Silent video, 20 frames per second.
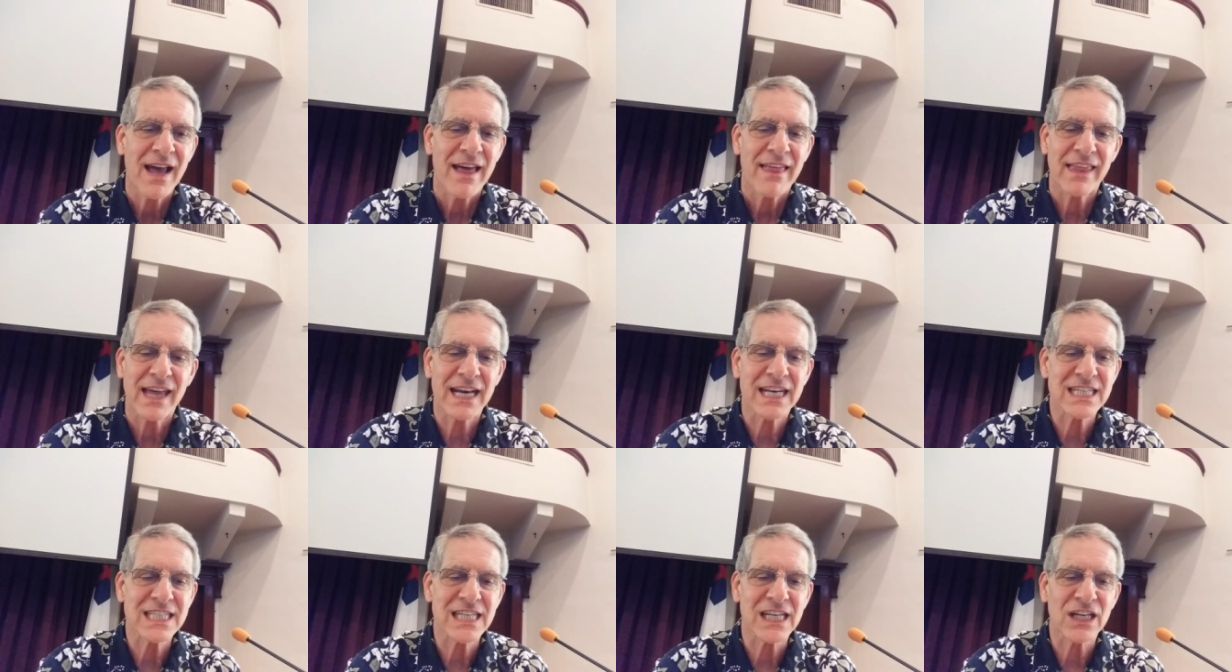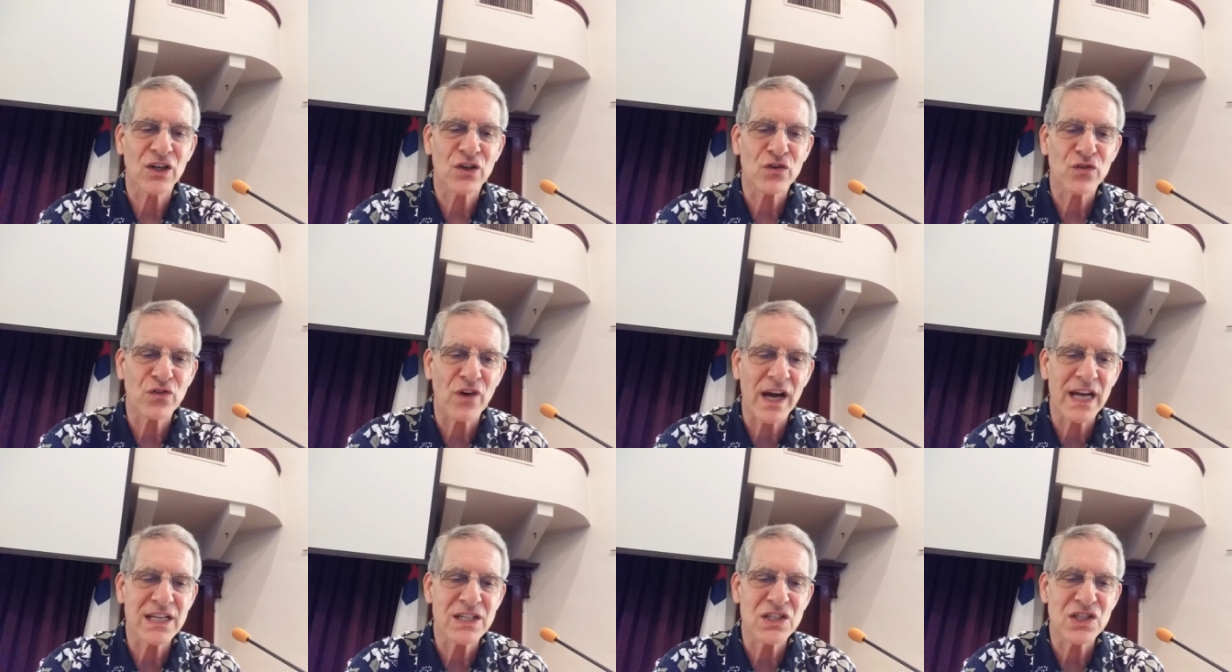that is in
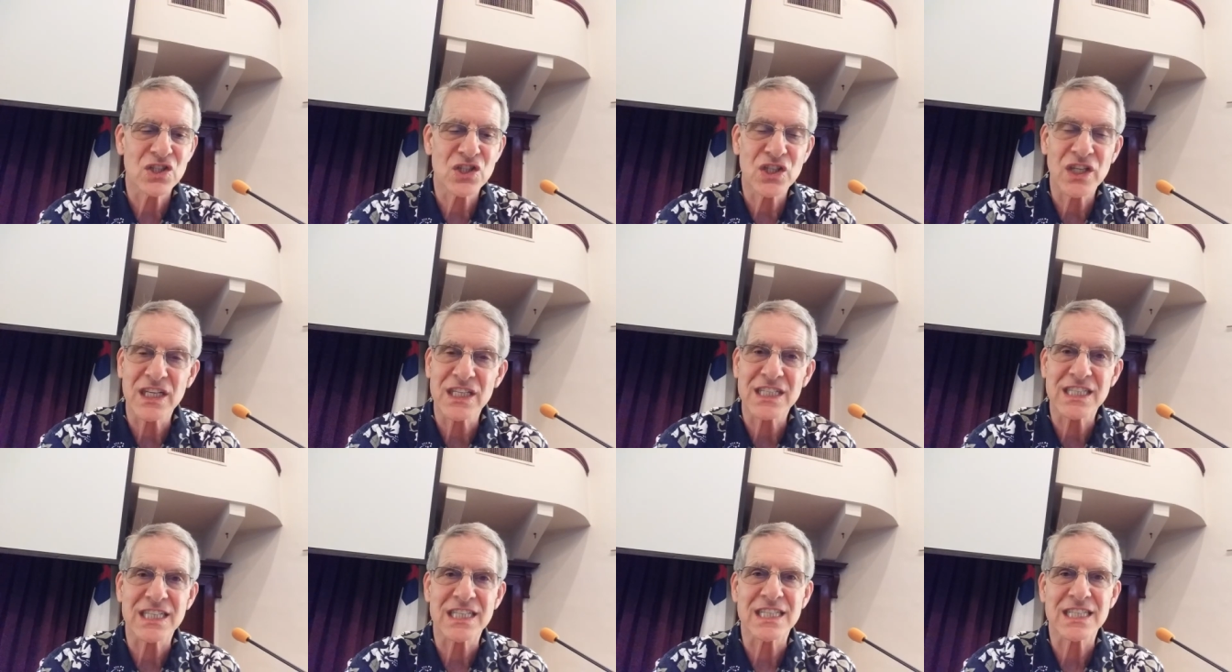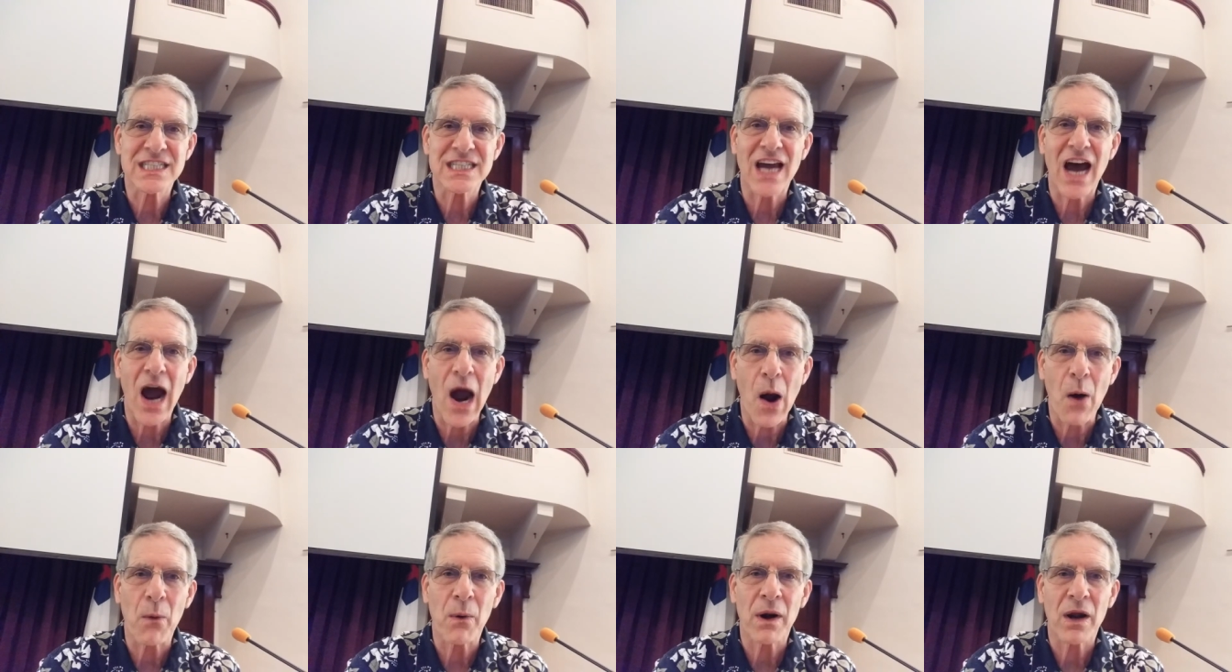Christ Jesus
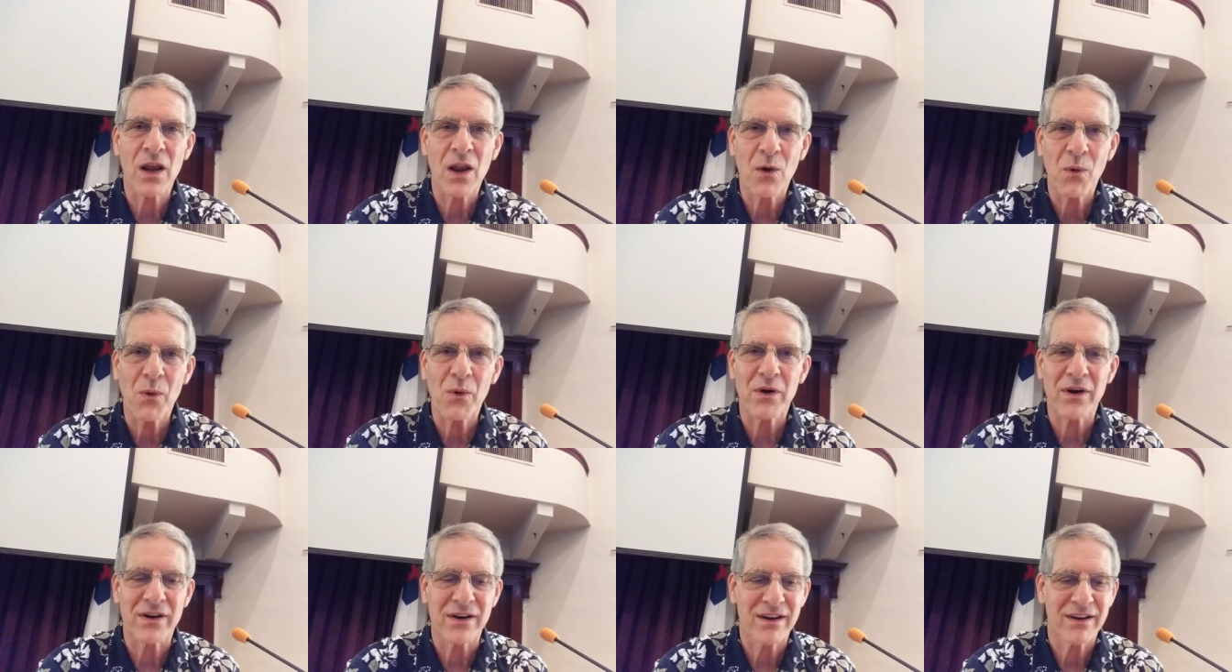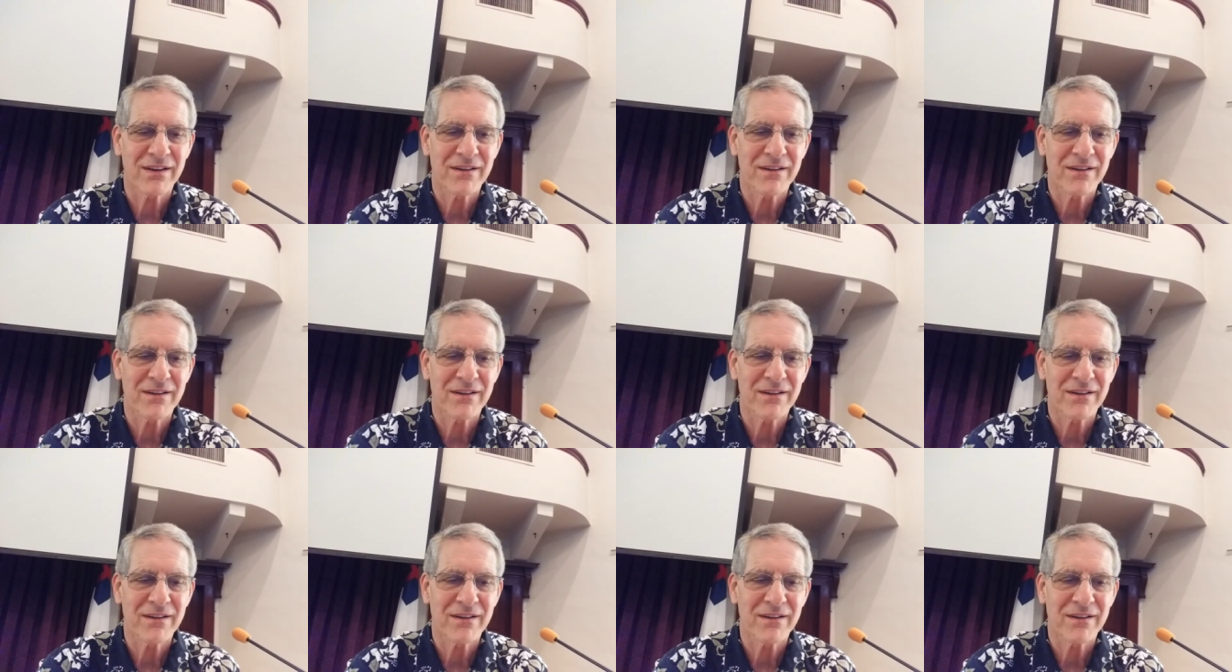our Lord.